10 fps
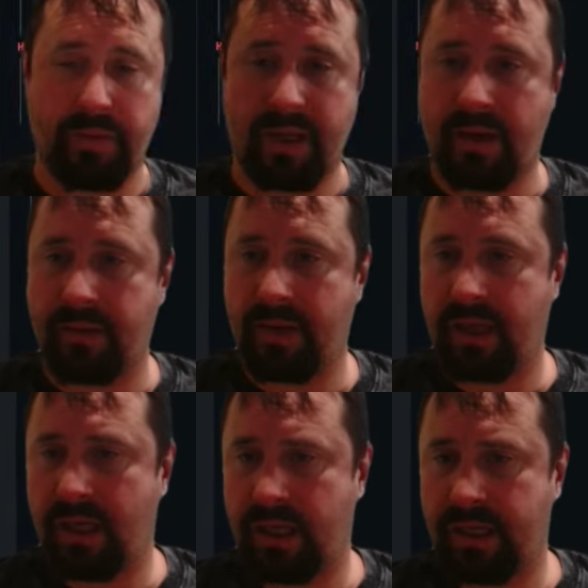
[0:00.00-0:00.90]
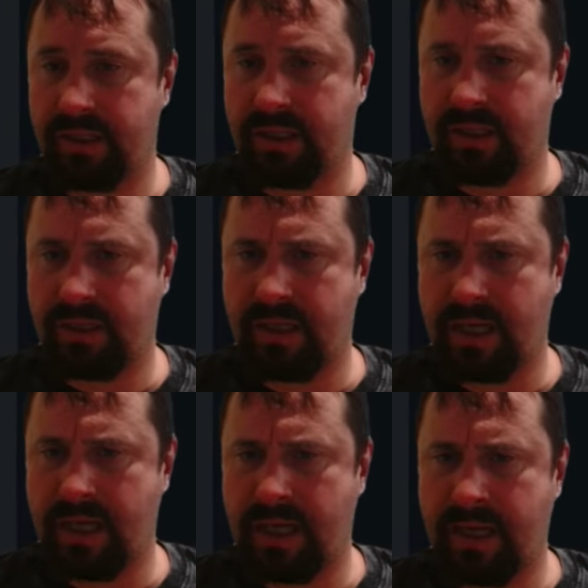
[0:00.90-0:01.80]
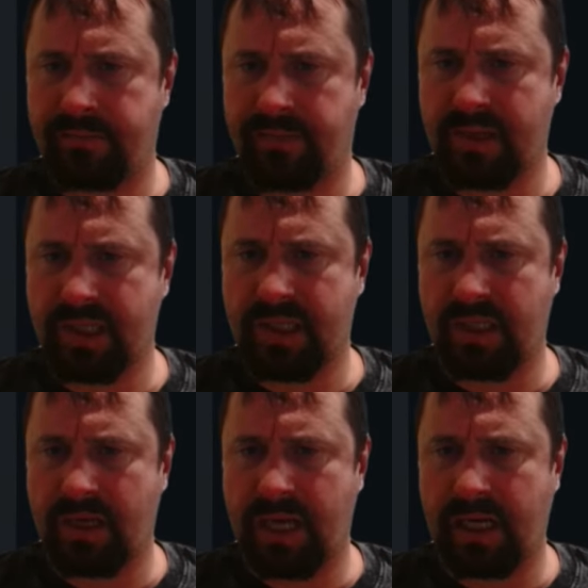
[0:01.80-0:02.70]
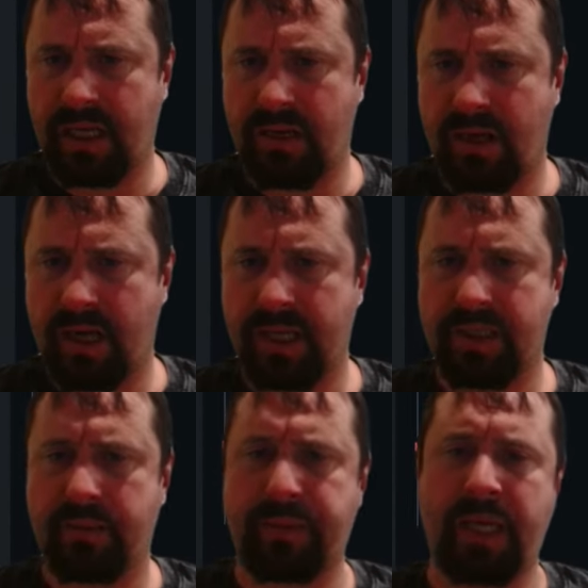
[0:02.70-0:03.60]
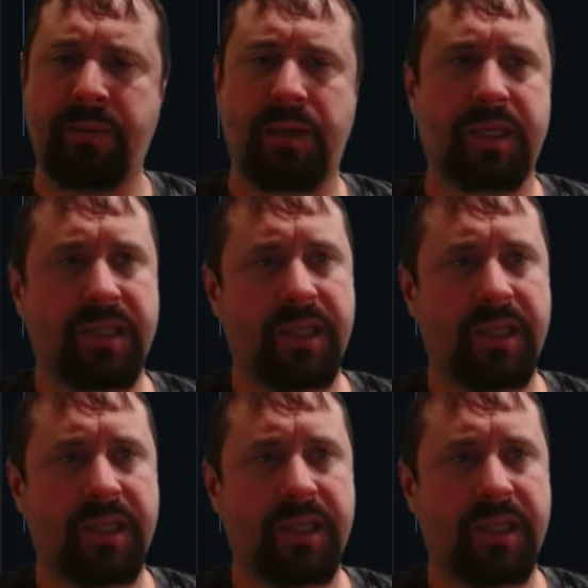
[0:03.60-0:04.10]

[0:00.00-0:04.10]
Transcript: we come here, let's try slightly higher. So P plus